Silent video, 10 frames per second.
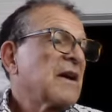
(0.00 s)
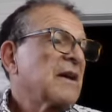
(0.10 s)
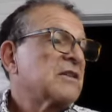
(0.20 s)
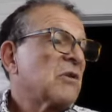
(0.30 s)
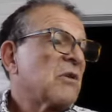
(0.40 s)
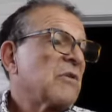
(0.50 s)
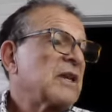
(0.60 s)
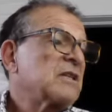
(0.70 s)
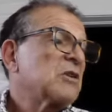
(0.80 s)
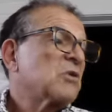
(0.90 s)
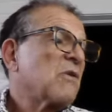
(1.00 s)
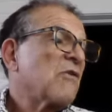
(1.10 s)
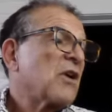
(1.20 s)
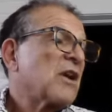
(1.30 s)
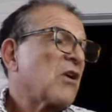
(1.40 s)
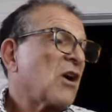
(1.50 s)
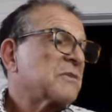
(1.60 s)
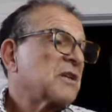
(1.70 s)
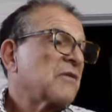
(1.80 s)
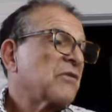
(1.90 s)
Is there a reason to avoid
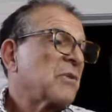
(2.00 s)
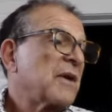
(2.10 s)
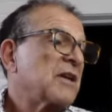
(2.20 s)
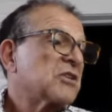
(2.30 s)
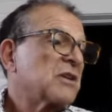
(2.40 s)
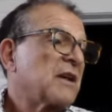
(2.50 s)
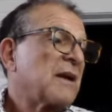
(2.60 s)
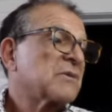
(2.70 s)
carbs and inflammation?